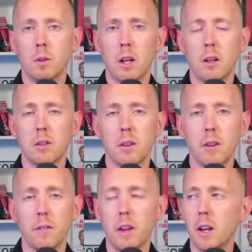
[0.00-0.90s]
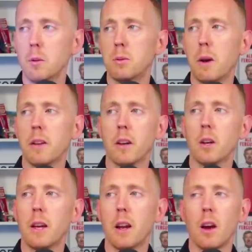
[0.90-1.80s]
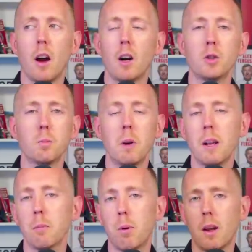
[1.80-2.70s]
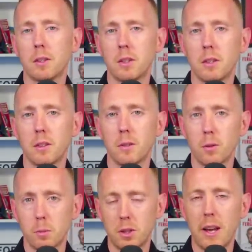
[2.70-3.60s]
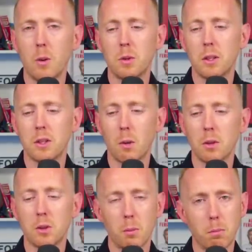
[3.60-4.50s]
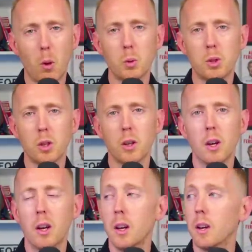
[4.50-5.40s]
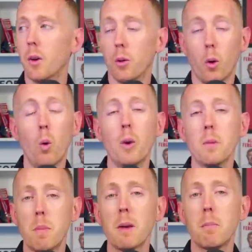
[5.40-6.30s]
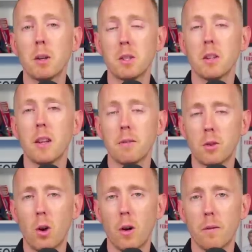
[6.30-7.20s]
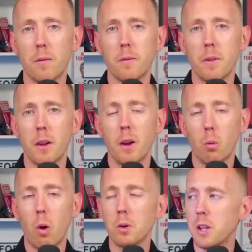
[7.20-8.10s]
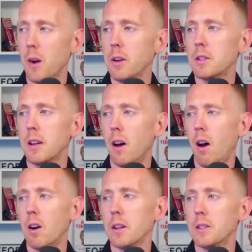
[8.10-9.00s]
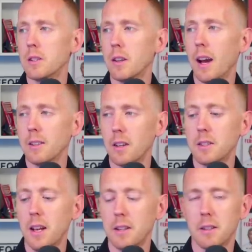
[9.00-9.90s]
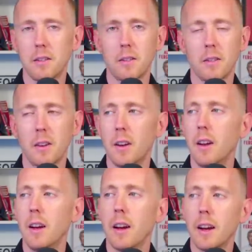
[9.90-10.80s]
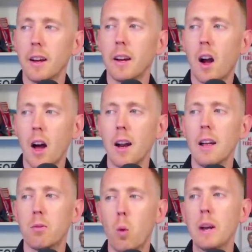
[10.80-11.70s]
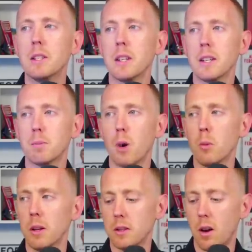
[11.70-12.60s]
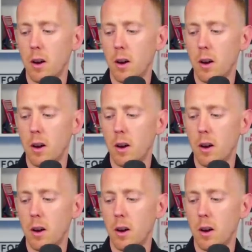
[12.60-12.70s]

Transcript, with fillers: Ridiculous. They're going to be spent. They're going to get like 100 million plus from sales this summer to bolster the already big budget that they've got. Whilst Erik Ten Hag is, as I said, kind of left waiting at this moment in